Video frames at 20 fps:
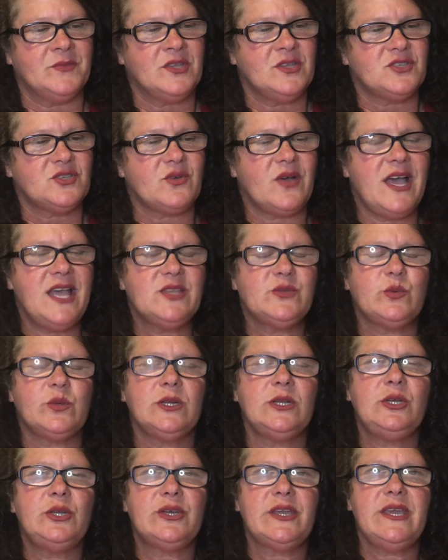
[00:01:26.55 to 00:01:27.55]
So as
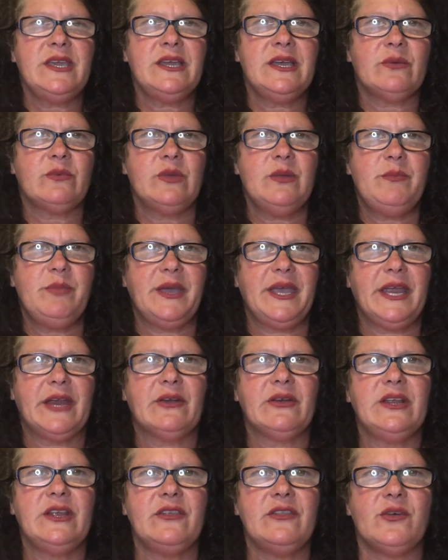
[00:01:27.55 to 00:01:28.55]
we're looking at
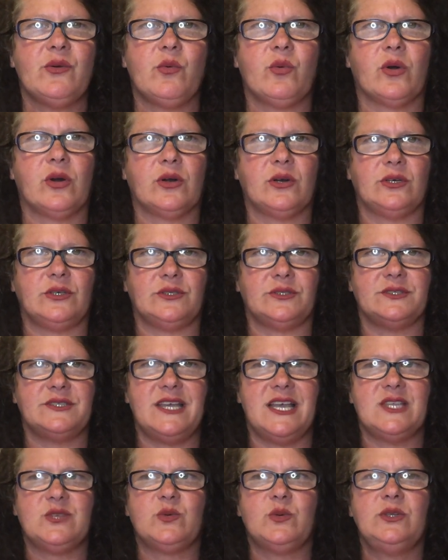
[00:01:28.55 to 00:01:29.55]
repairing the world,
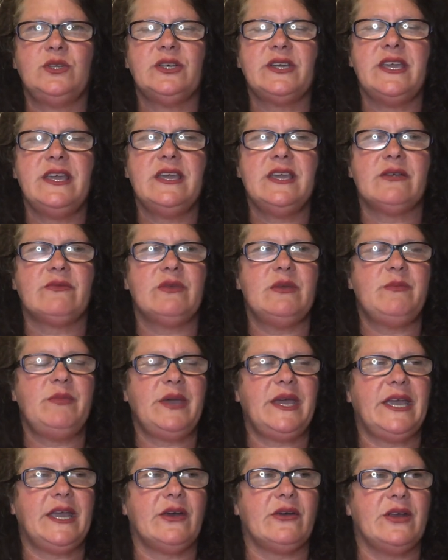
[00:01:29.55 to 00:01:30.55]
as we're looking at
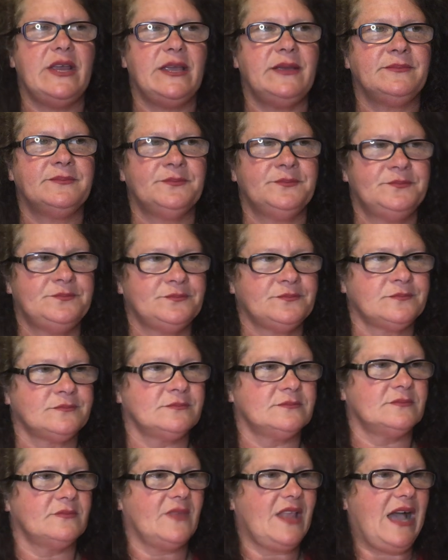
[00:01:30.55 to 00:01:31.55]
repairing
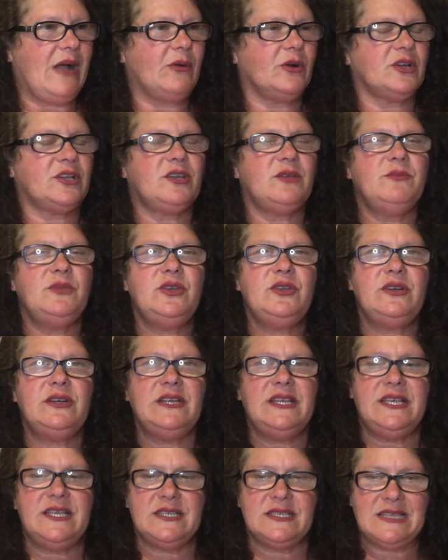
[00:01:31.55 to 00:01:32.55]
our
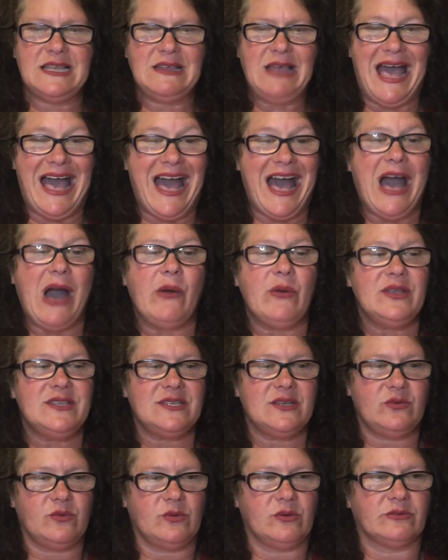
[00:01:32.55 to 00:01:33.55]
communities, how is
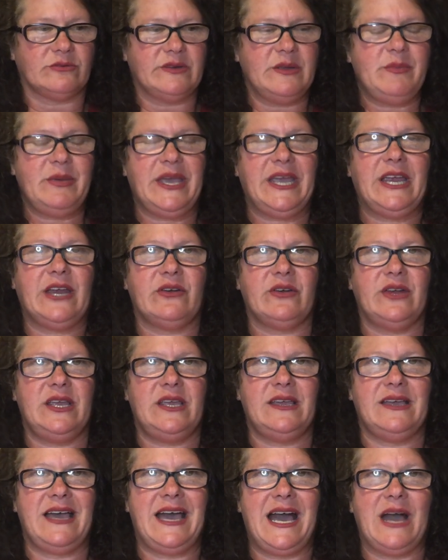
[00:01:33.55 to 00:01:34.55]
it we're
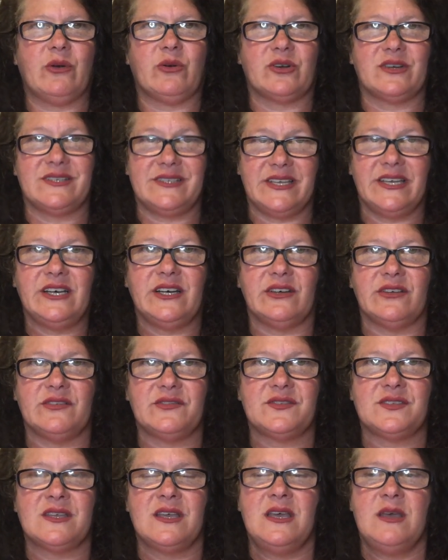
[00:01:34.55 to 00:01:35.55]
repairing
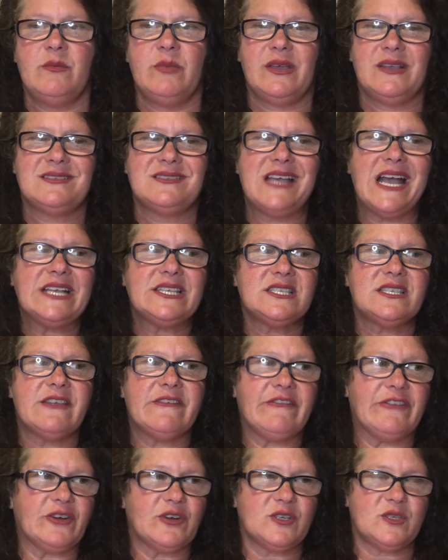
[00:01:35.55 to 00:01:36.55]
ourselves? Because that's the
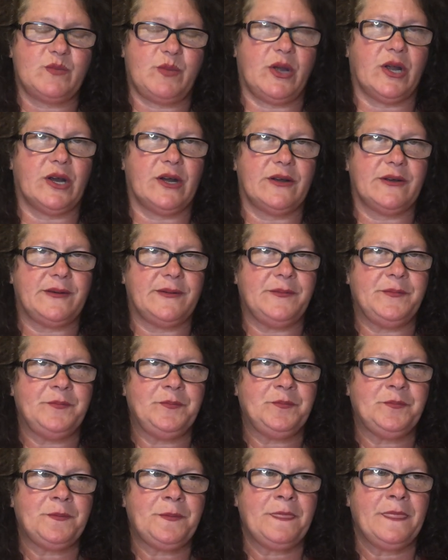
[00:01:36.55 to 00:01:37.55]
first part.
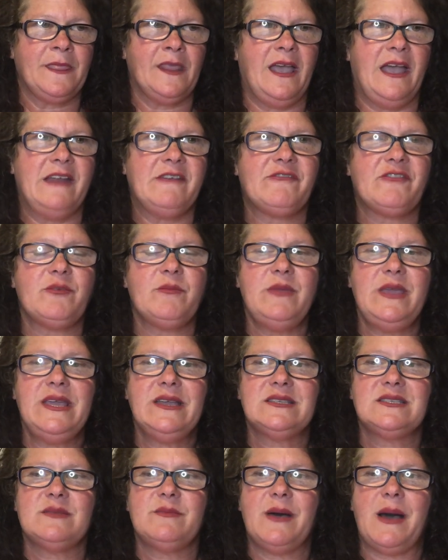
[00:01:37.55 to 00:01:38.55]
And for me,
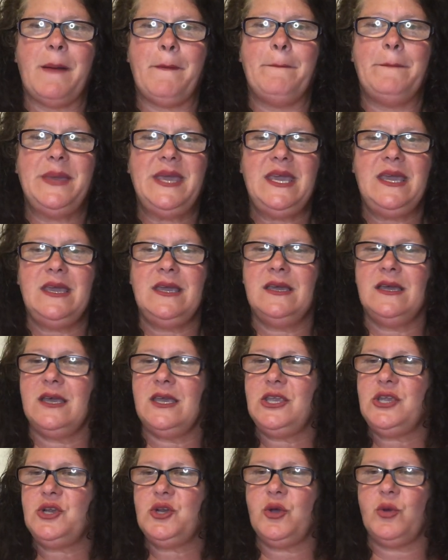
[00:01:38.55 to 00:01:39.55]
it's about being,
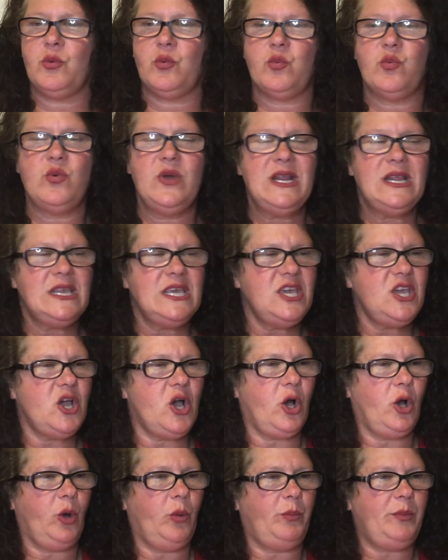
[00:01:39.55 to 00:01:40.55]
really
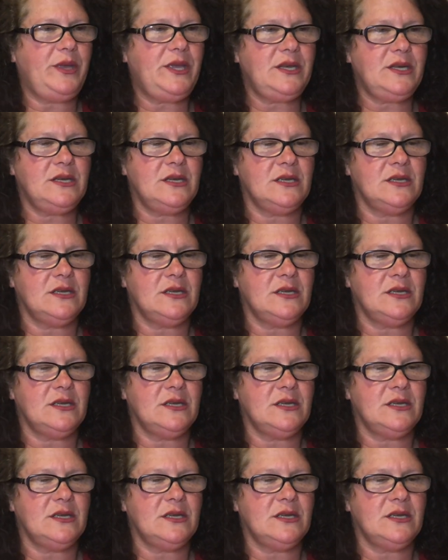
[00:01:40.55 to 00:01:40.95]
open